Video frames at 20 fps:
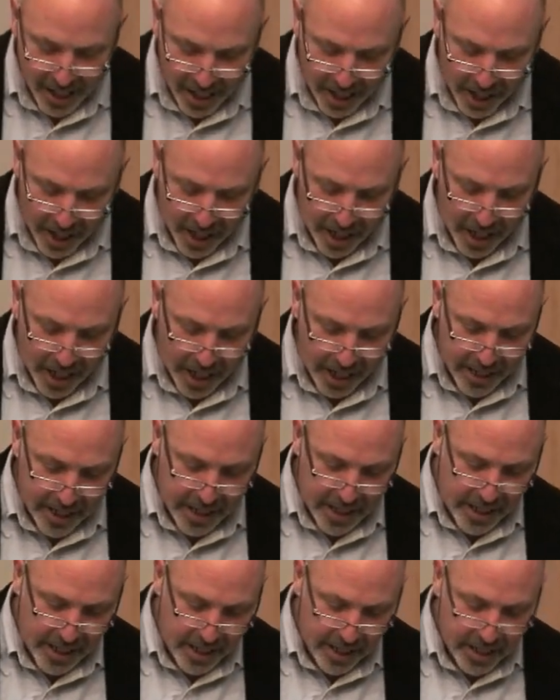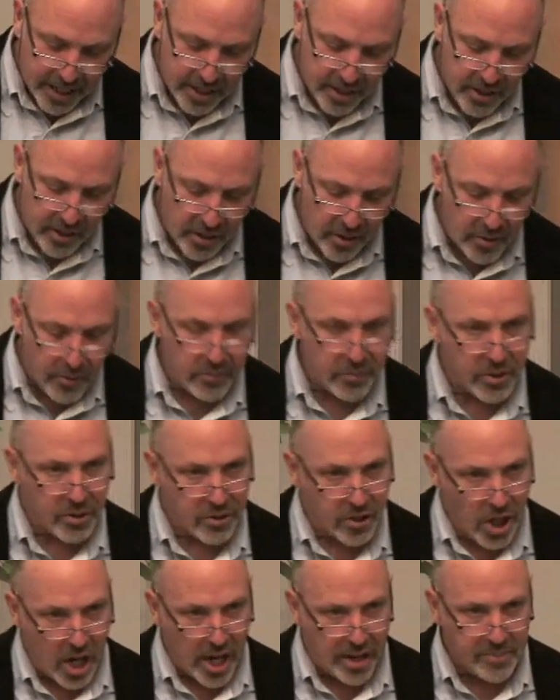Uh, he
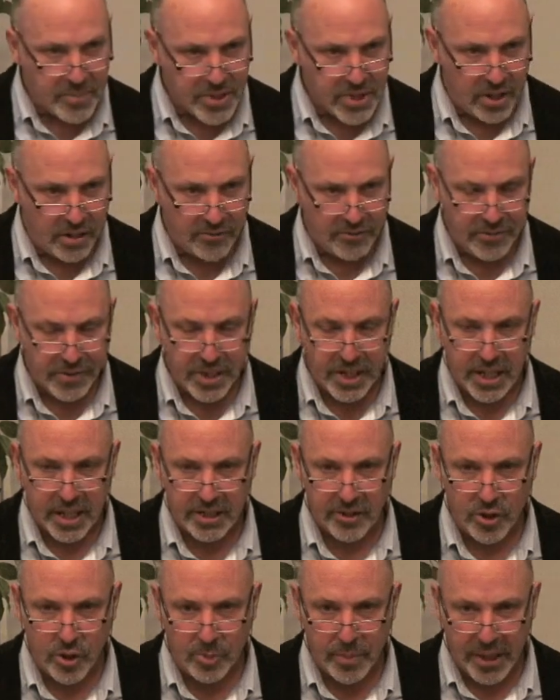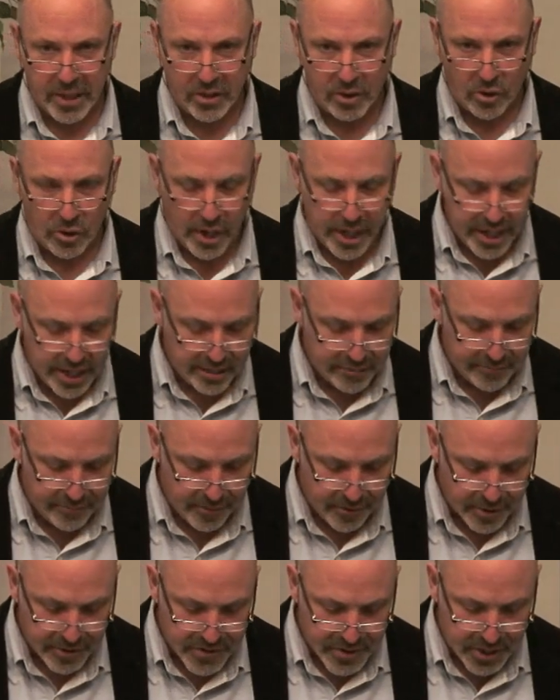got himself a Nobel laureate
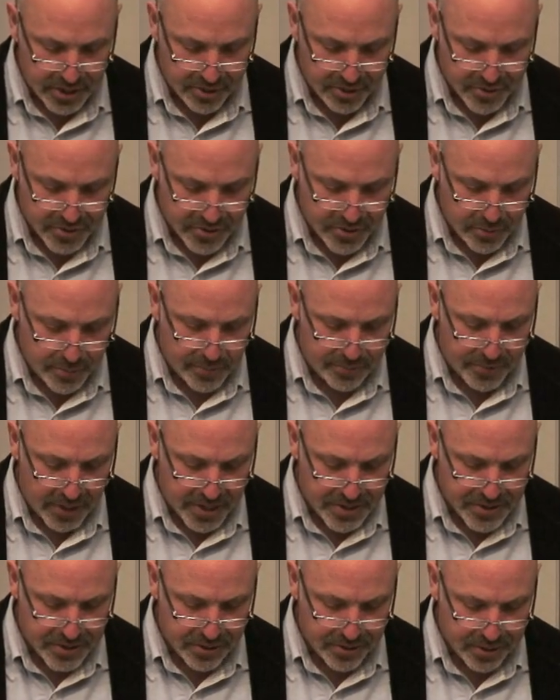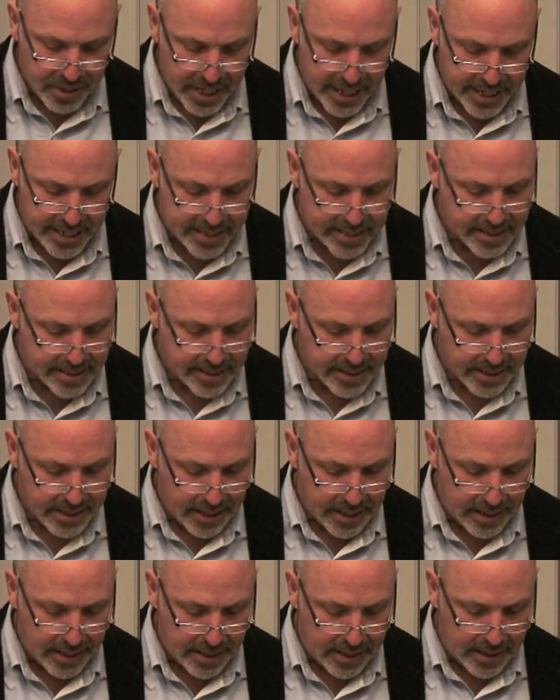for a senior supervisor at
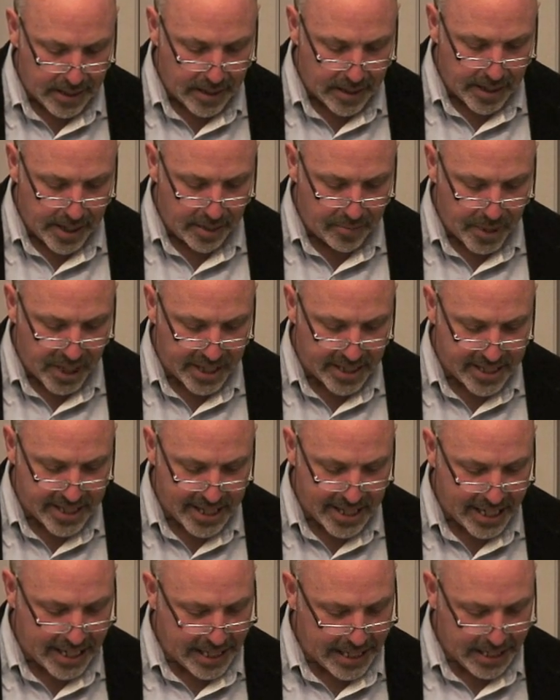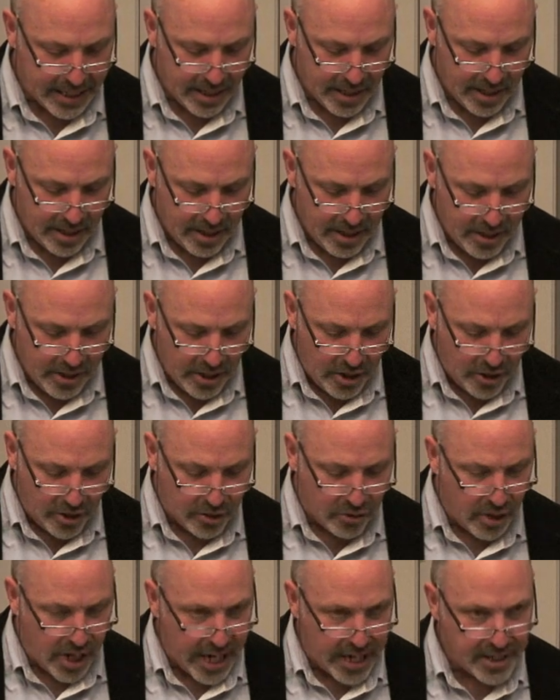uh, M I T,
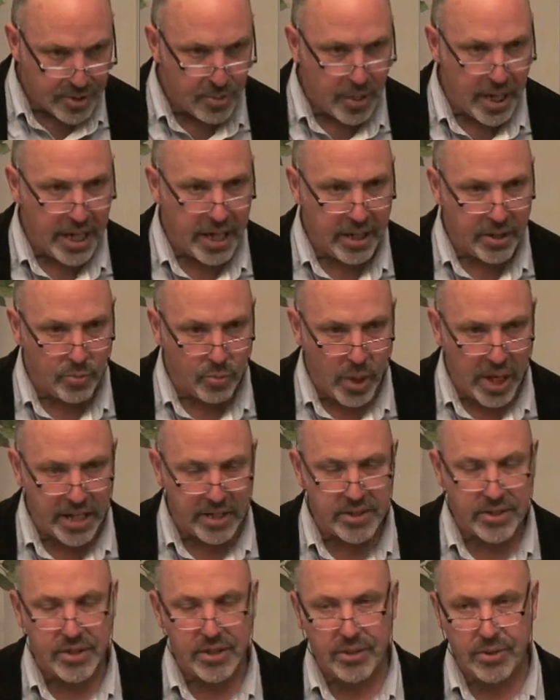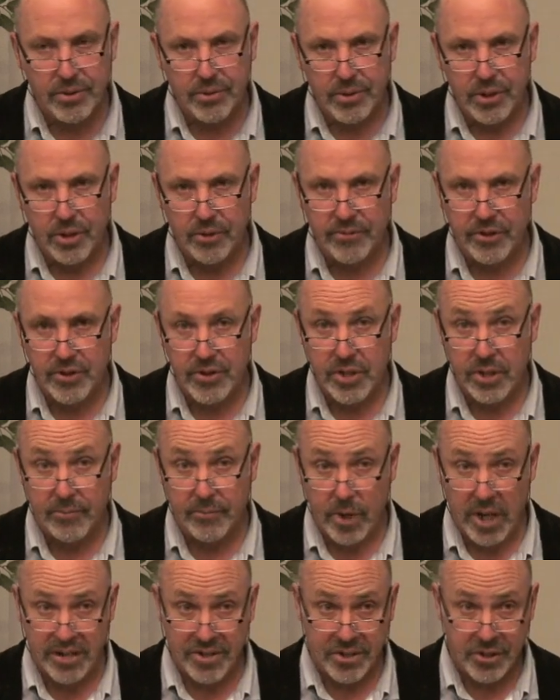graduated, went to University
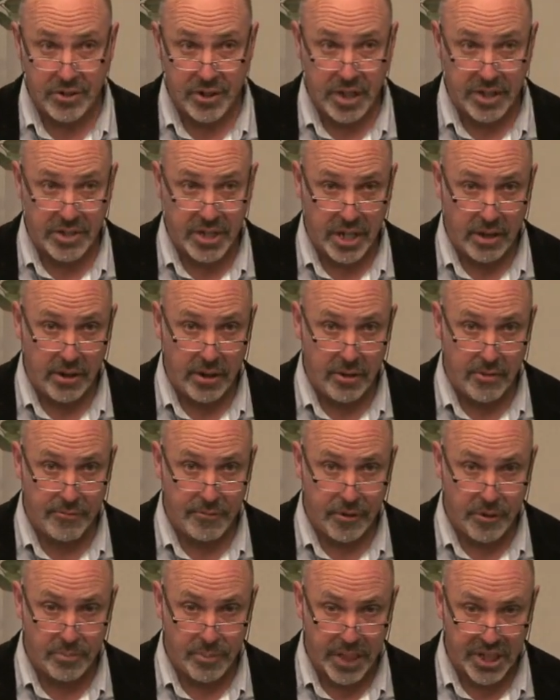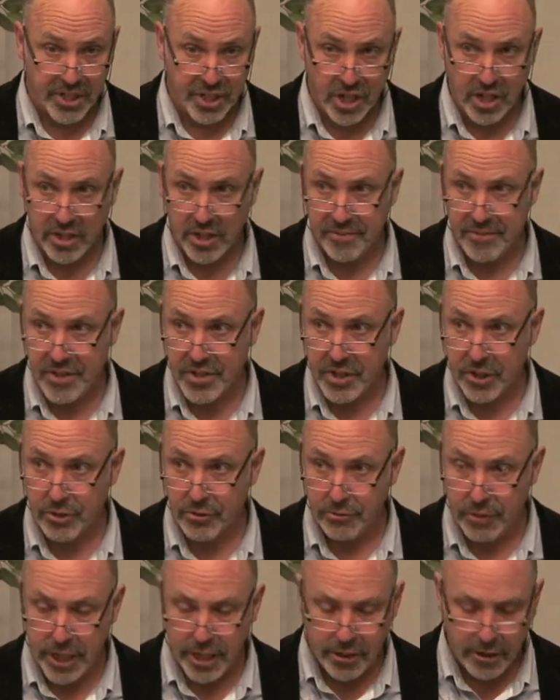of Western Ontario for a big chunk of his
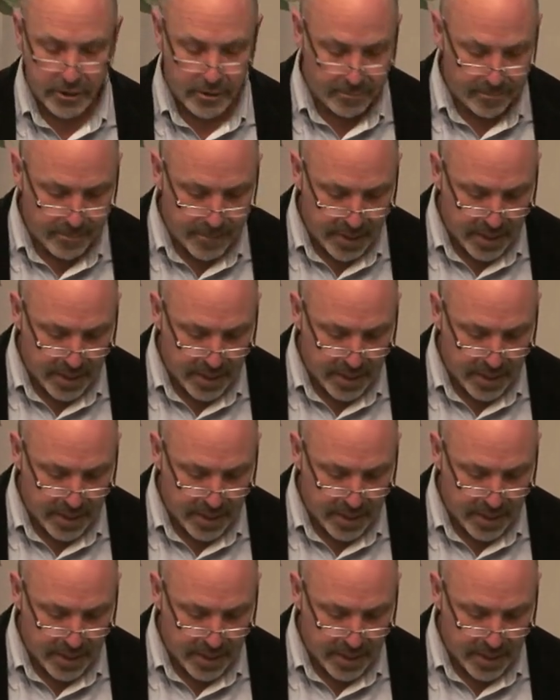career,